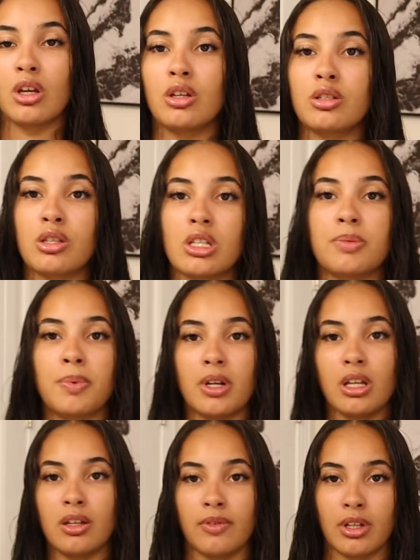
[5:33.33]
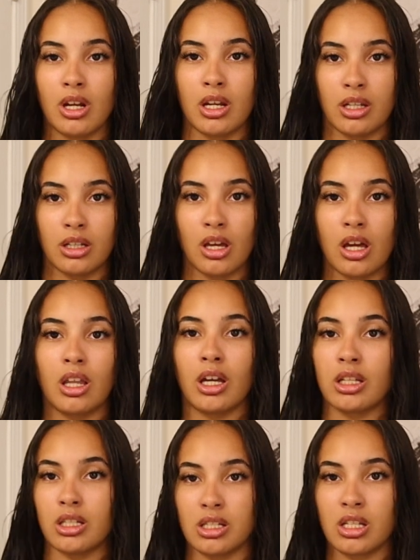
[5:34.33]
So it's pretty even. I did cut like
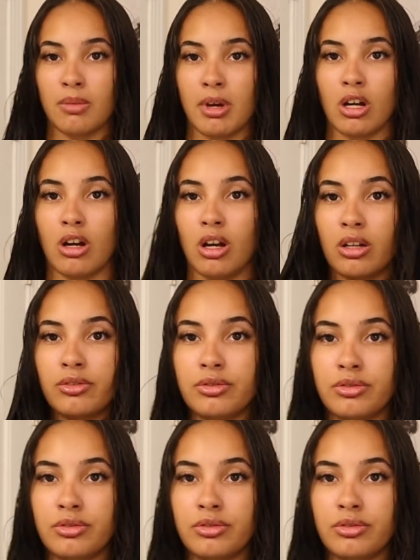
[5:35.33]
a decent amount off.